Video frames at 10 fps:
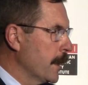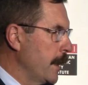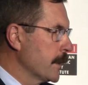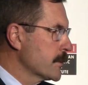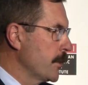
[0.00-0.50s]

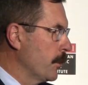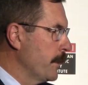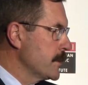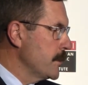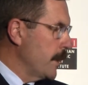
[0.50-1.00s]
and external
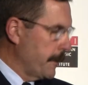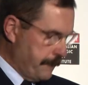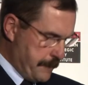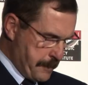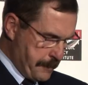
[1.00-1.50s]
messaging.
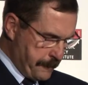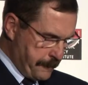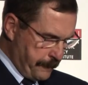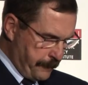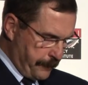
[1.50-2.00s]

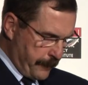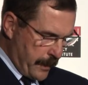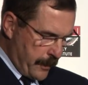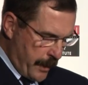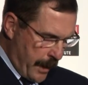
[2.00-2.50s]

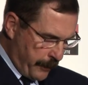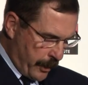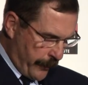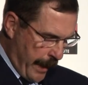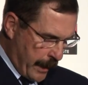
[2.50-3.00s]
The
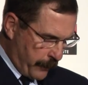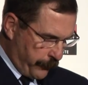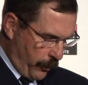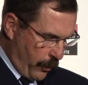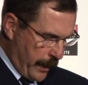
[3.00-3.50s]
airman on the hangar
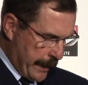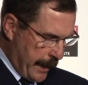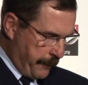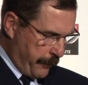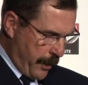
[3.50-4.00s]
floor
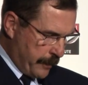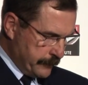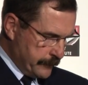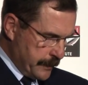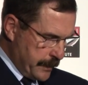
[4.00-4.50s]
at Edinburgh
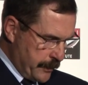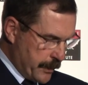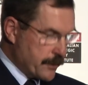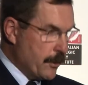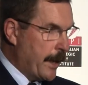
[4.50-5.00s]

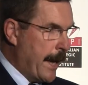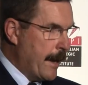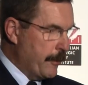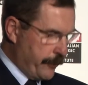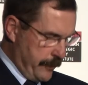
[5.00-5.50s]
does not
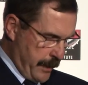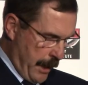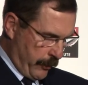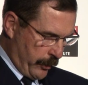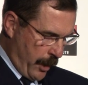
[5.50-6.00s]
have
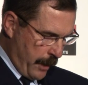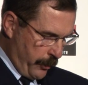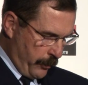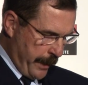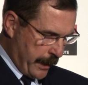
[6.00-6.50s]
a
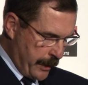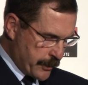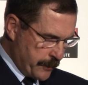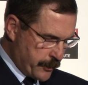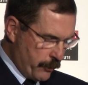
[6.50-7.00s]
reliable
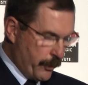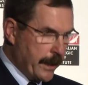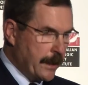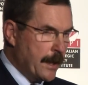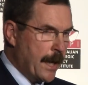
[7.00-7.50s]
mechanism to
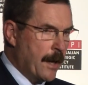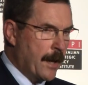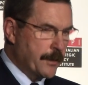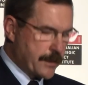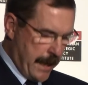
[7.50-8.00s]
read and
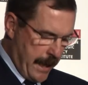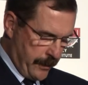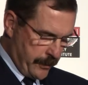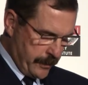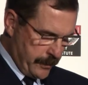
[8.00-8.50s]

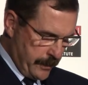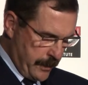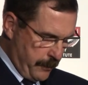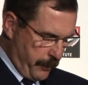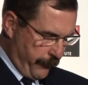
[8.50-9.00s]
understand,
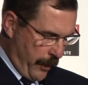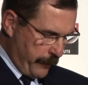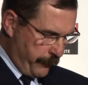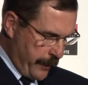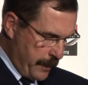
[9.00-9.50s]

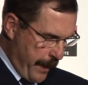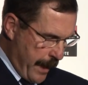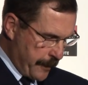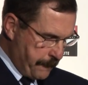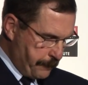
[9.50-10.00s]
provide
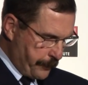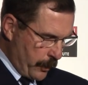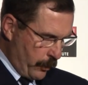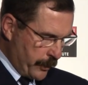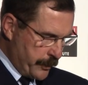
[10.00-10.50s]
feedback
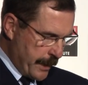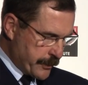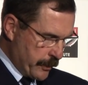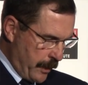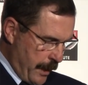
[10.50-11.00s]
or
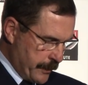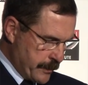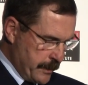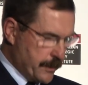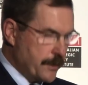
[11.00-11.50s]

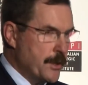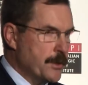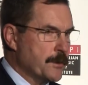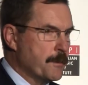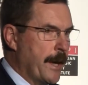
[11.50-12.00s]
contextualise
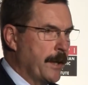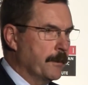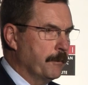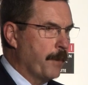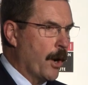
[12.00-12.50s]
decisions
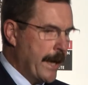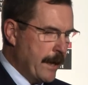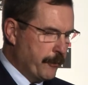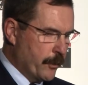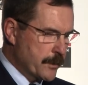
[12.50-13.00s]
made by
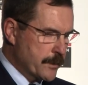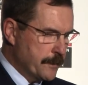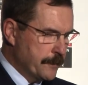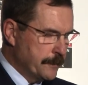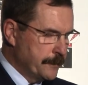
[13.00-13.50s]
Air Force.